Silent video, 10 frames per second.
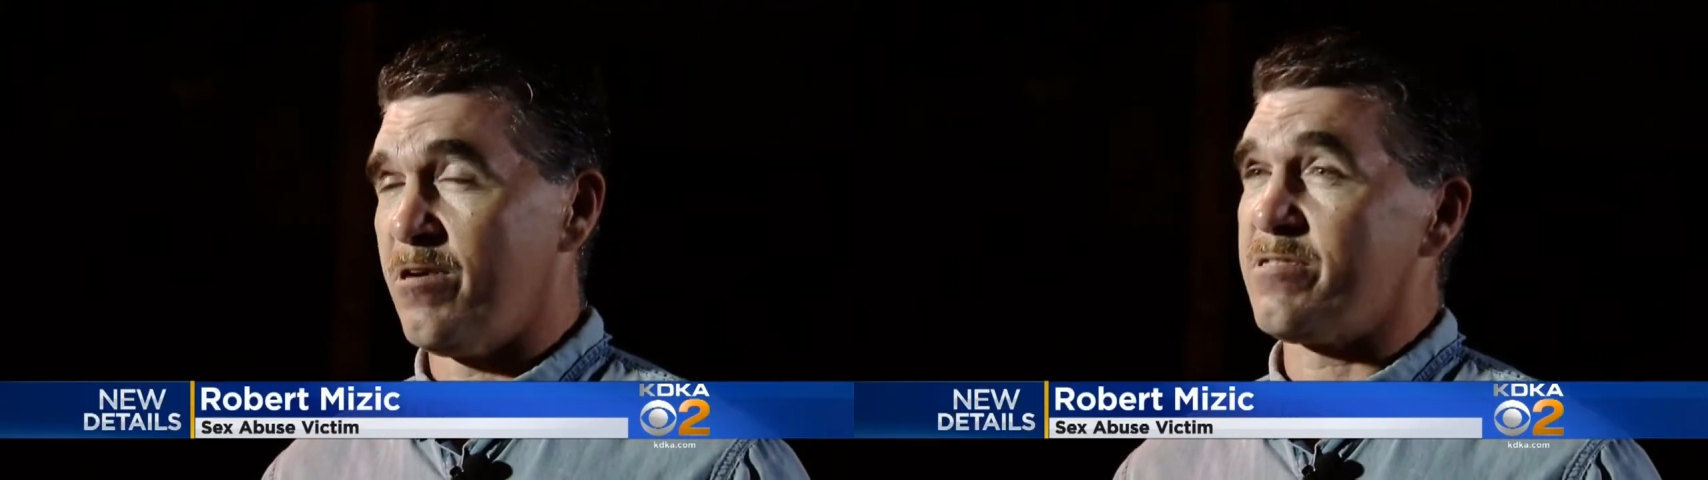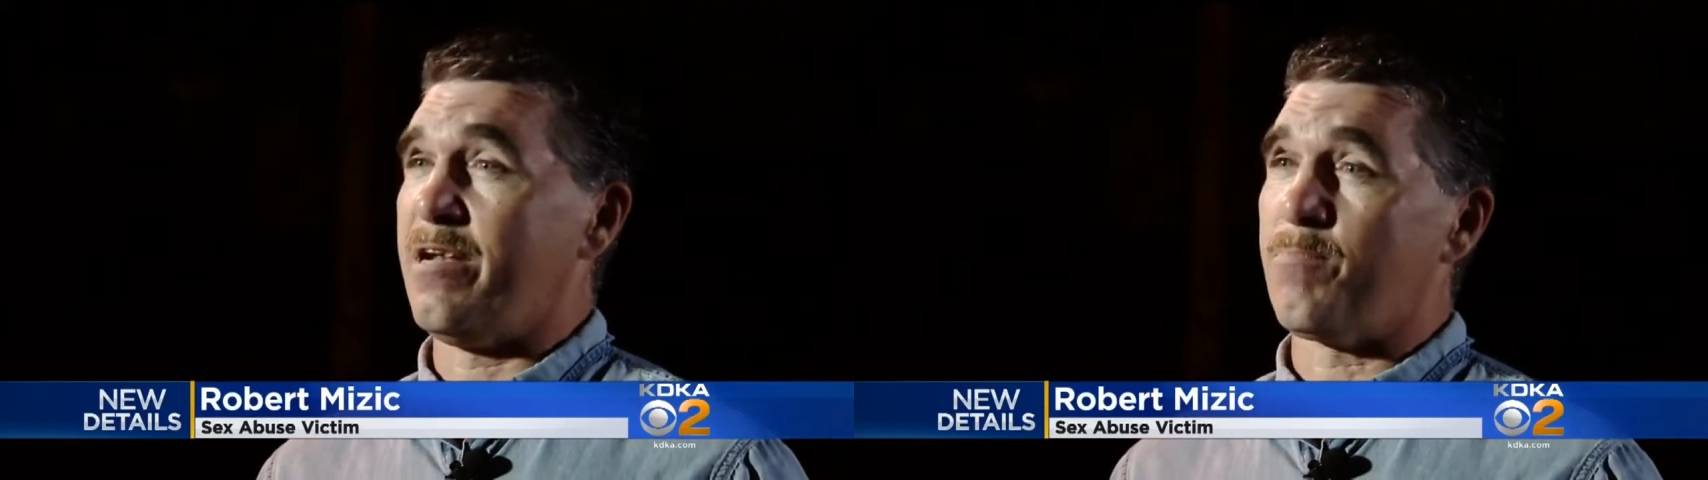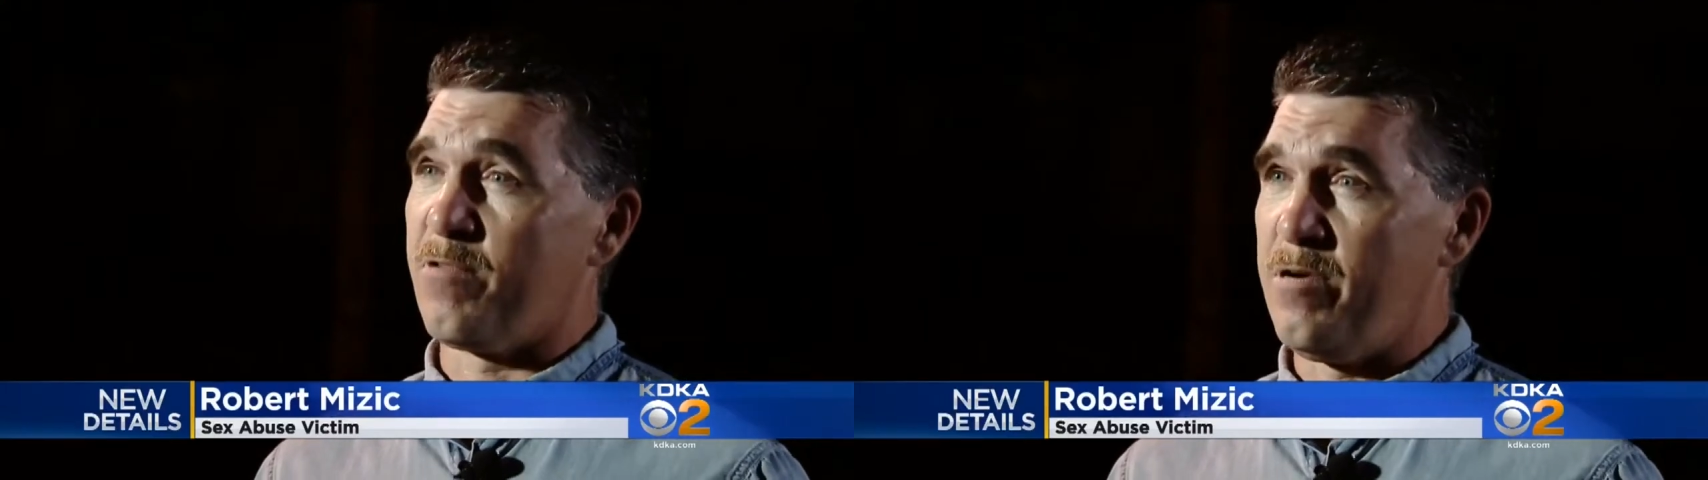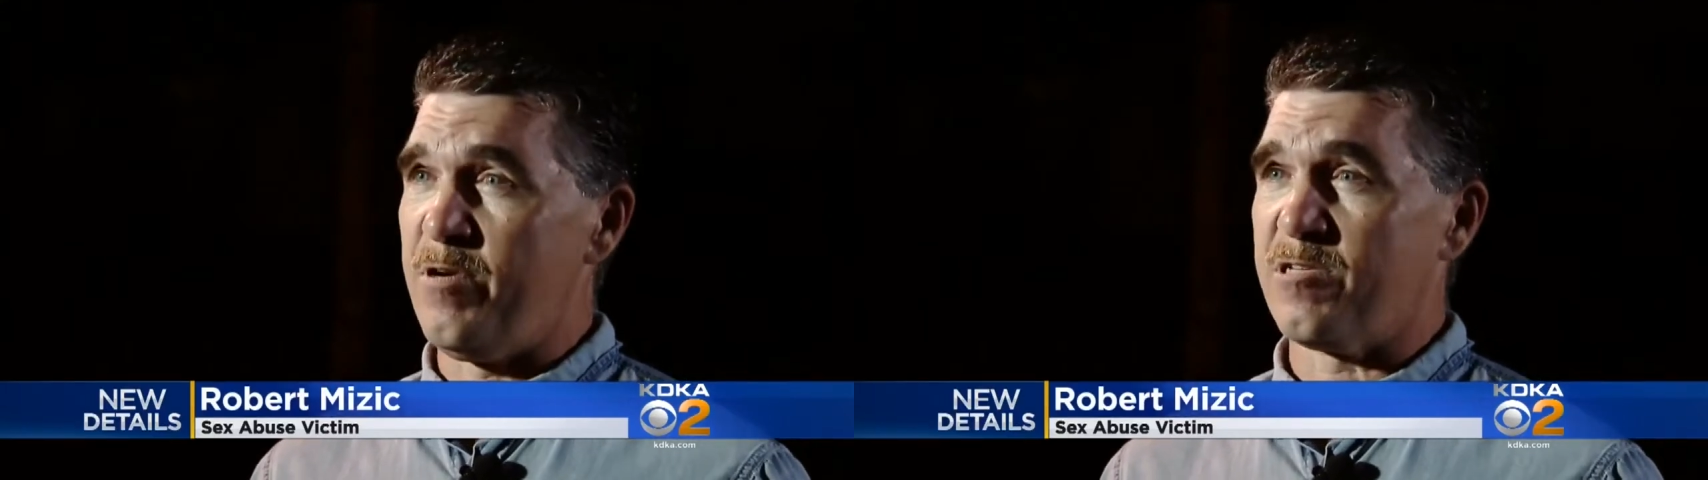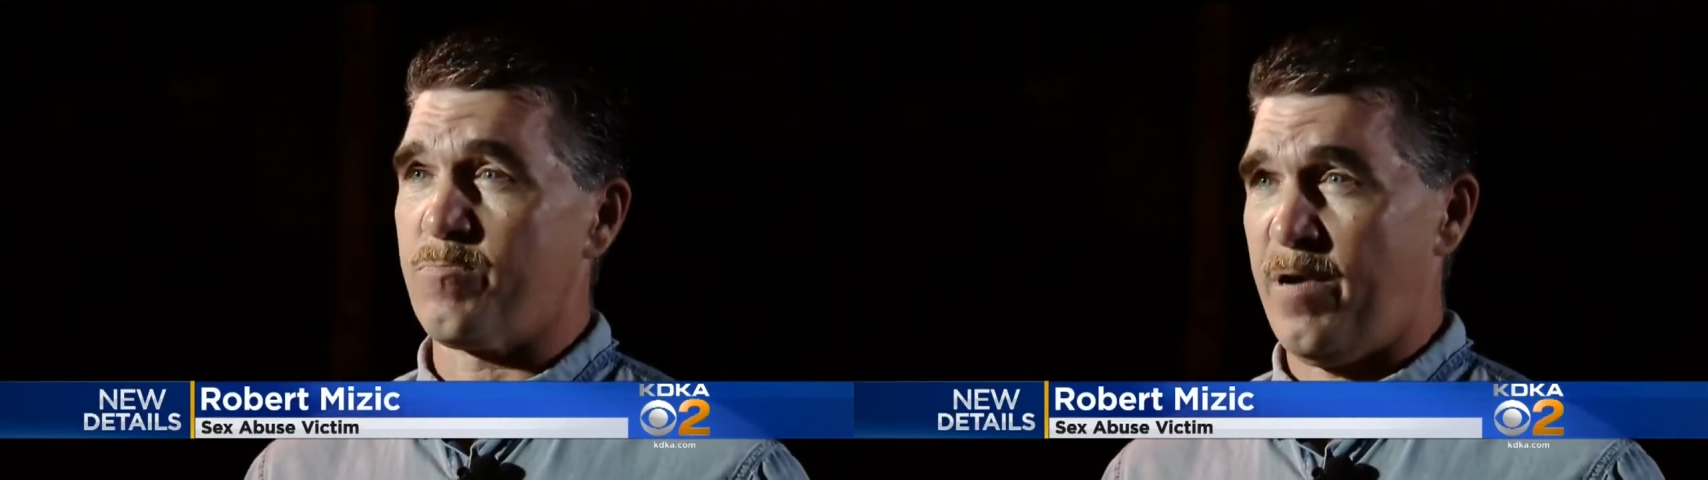was at a
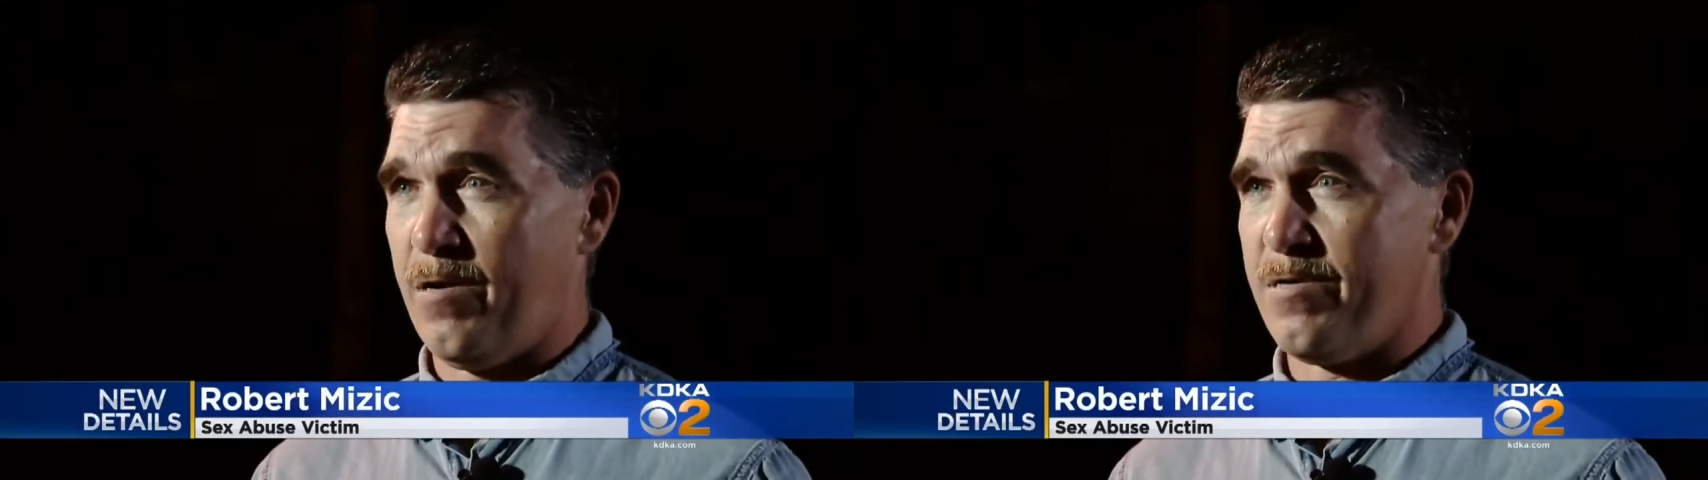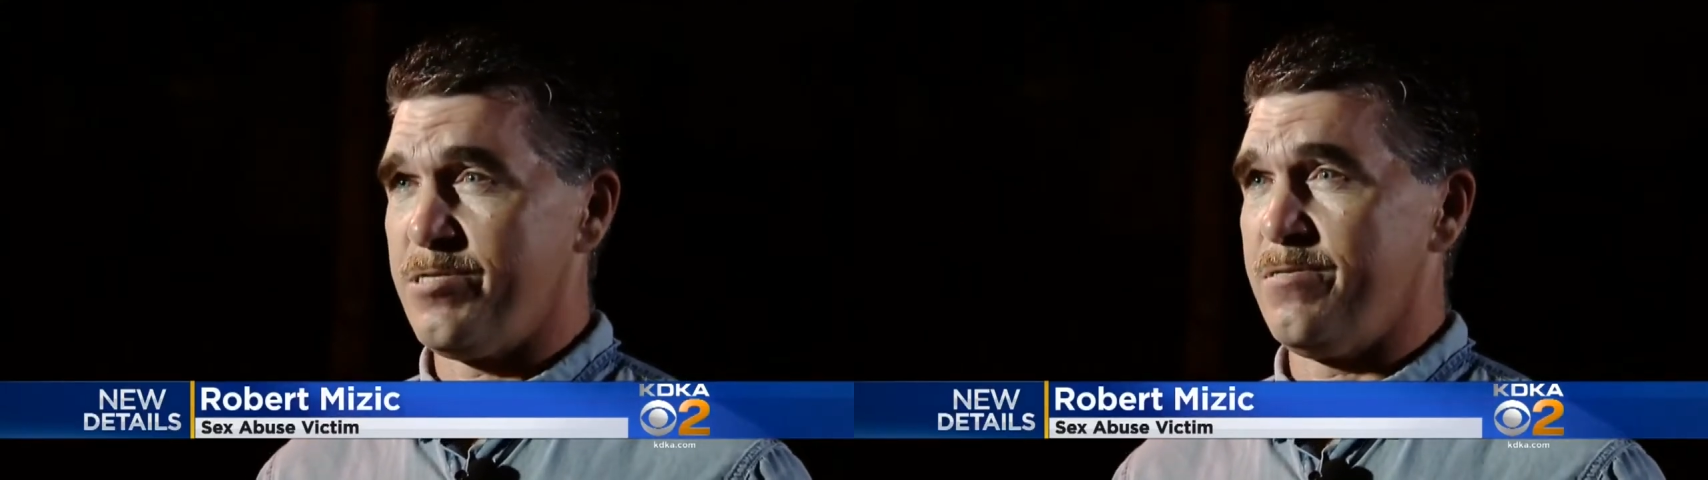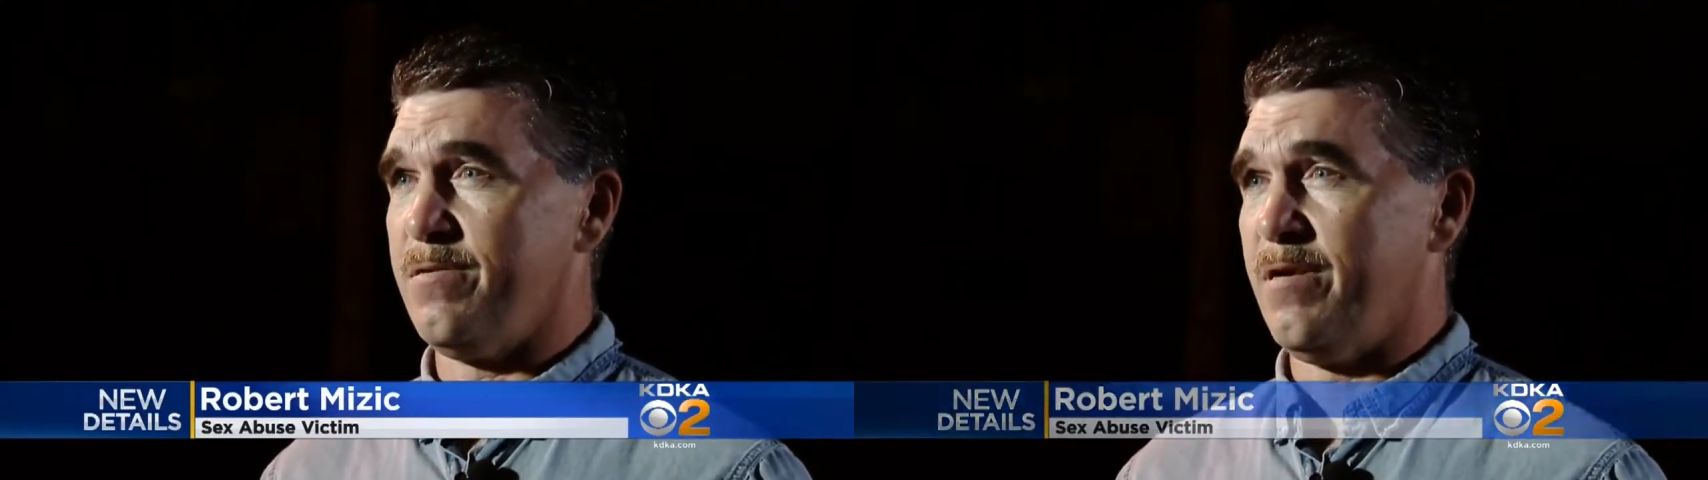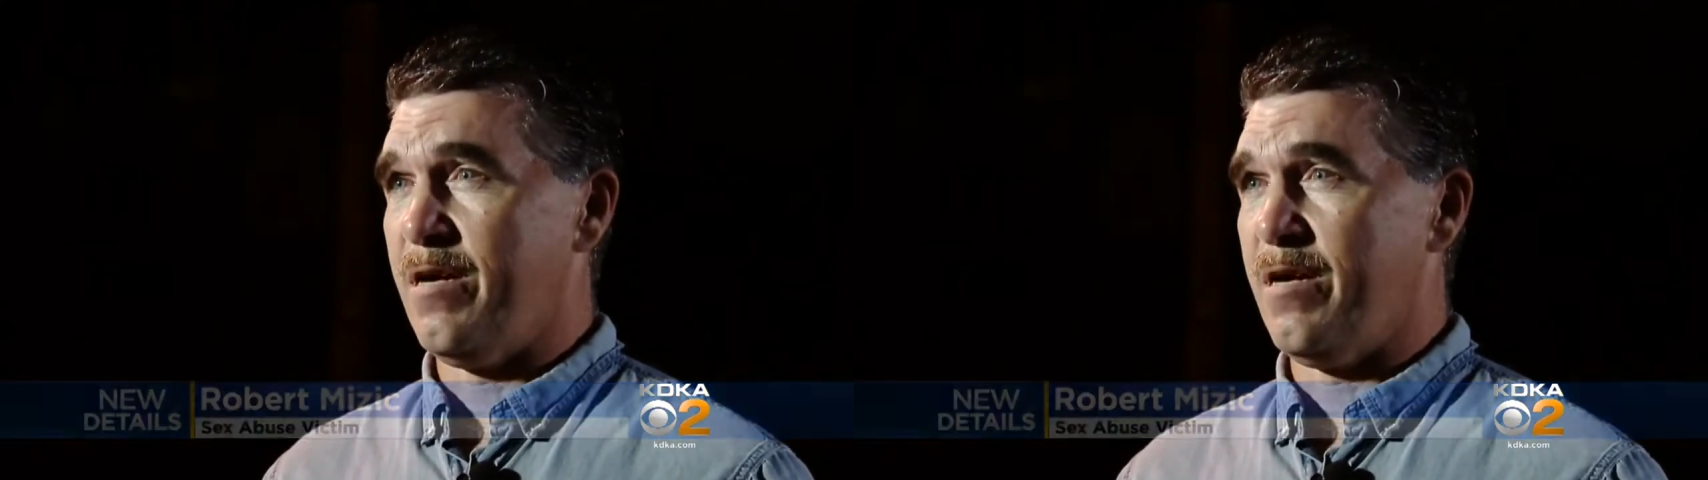previous parish